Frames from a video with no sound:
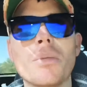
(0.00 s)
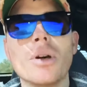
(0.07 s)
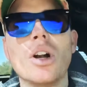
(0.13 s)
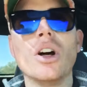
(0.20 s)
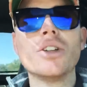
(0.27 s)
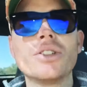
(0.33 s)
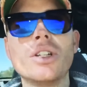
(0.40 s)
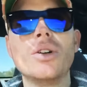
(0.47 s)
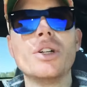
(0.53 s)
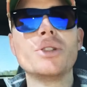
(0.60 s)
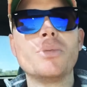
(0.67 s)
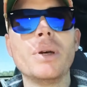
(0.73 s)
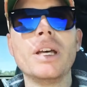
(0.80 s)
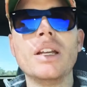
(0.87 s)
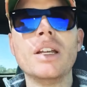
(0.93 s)
But also,
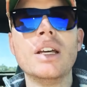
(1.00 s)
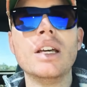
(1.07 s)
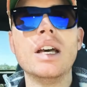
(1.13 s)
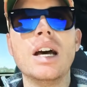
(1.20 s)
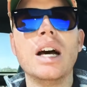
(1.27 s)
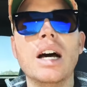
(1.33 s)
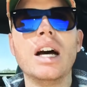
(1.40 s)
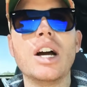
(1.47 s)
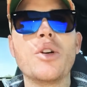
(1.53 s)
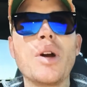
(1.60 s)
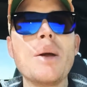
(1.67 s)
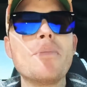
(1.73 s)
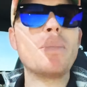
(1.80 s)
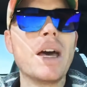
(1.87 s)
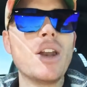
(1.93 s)
it's been a
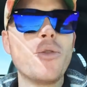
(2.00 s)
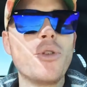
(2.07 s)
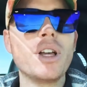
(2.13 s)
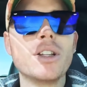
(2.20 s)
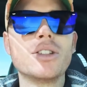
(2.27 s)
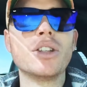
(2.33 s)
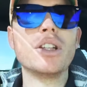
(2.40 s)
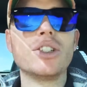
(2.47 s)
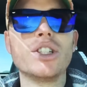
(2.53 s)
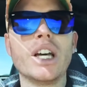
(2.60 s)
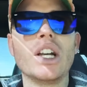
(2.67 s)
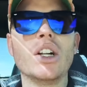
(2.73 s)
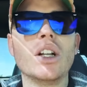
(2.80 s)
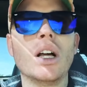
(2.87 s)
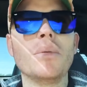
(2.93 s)
great benefit to the
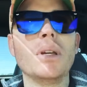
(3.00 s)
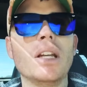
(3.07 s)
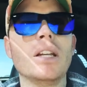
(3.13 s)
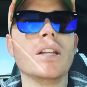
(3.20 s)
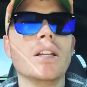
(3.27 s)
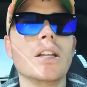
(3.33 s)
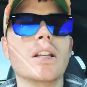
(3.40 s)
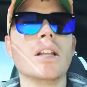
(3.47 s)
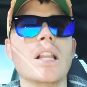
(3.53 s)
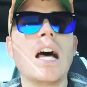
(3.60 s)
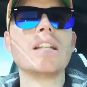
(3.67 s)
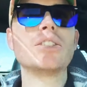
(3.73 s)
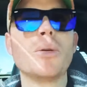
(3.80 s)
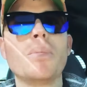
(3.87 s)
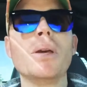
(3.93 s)
channel. I mean,
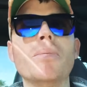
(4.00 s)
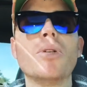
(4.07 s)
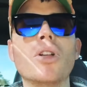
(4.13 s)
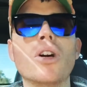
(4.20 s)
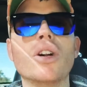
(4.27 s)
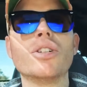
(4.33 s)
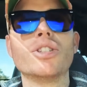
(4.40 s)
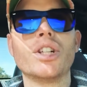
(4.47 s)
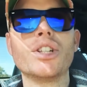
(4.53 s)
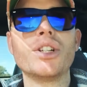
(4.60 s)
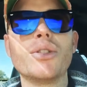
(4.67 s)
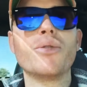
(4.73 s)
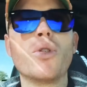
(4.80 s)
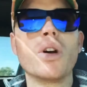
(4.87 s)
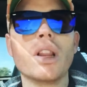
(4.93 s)
lots of people are
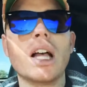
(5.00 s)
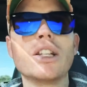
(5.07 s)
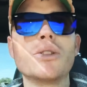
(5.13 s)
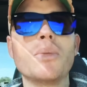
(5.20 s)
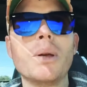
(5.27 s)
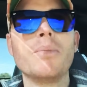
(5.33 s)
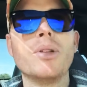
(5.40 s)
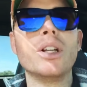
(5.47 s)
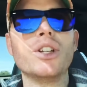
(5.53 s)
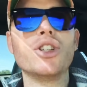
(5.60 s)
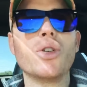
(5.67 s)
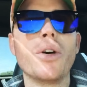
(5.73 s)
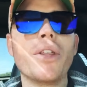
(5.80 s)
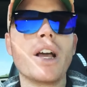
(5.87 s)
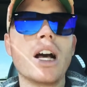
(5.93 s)
searching for it. Lots of people
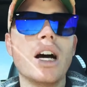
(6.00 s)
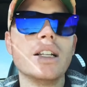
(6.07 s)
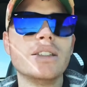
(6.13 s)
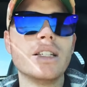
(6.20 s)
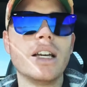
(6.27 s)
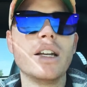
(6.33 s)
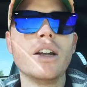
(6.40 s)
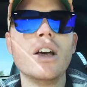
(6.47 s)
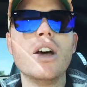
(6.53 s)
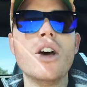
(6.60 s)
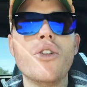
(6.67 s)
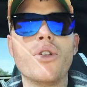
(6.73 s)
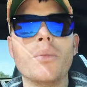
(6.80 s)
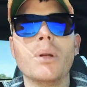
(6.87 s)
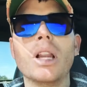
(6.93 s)
enjoy the content
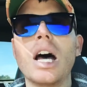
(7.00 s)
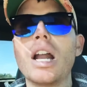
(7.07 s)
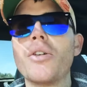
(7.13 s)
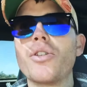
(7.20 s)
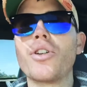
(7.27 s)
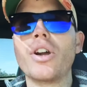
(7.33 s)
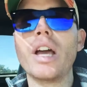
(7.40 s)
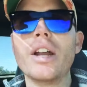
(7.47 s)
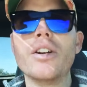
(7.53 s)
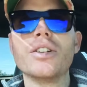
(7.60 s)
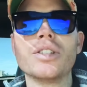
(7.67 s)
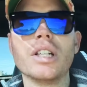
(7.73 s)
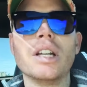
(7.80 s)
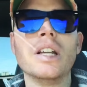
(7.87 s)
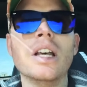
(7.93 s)
from a lot of
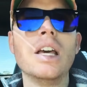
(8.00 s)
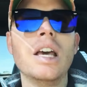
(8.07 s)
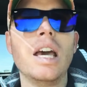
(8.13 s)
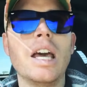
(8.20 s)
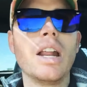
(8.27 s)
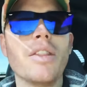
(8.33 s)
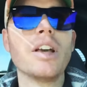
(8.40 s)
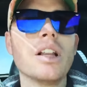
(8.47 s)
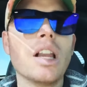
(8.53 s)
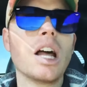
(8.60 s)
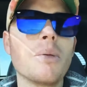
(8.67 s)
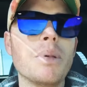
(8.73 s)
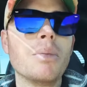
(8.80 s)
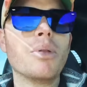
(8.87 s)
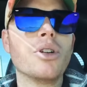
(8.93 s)
creators, and I think a
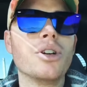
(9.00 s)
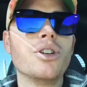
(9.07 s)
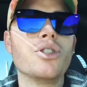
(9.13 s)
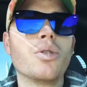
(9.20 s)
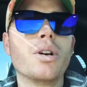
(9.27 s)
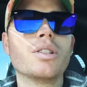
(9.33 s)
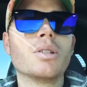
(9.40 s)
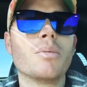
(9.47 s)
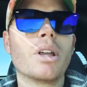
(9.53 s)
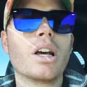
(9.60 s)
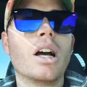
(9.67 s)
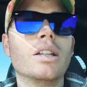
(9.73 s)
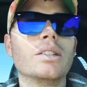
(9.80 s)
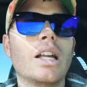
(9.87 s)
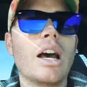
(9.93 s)
lot of people are enjoying some of the
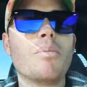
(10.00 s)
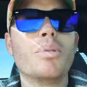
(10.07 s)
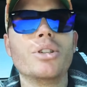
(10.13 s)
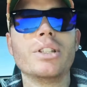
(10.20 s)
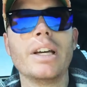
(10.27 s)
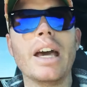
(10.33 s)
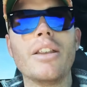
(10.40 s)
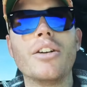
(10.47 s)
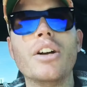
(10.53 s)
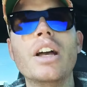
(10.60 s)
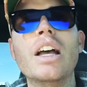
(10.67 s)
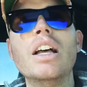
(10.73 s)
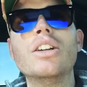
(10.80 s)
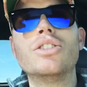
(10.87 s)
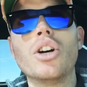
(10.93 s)
content I put together.
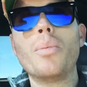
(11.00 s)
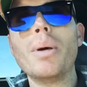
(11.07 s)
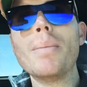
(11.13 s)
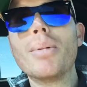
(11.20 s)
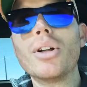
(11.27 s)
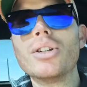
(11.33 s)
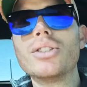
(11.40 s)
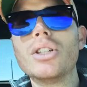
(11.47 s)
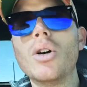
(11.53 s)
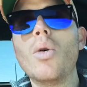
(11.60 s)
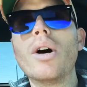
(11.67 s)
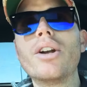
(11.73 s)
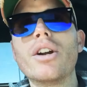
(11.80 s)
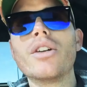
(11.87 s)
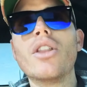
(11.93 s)
So people are still
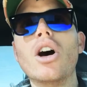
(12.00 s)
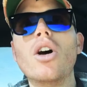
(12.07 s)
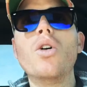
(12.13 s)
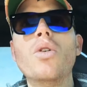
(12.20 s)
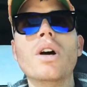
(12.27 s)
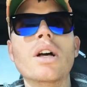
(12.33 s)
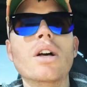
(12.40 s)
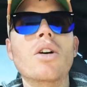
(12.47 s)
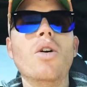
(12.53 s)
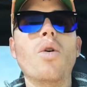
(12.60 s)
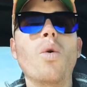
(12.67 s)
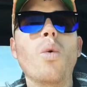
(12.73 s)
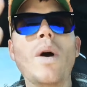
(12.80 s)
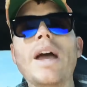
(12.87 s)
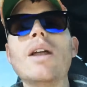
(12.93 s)
wondering, though,
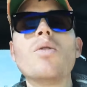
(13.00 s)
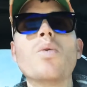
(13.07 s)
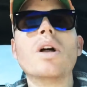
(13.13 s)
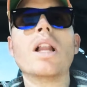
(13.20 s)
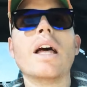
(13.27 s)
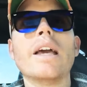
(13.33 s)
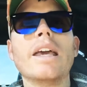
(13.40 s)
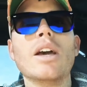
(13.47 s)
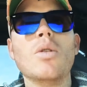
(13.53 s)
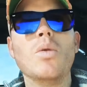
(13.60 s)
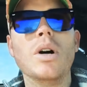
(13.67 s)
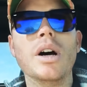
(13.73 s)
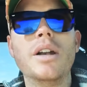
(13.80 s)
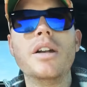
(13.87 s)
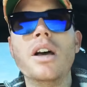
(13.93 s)
when will I get
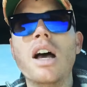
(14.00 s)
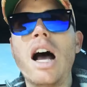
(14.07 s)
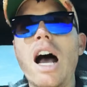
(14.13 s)
one?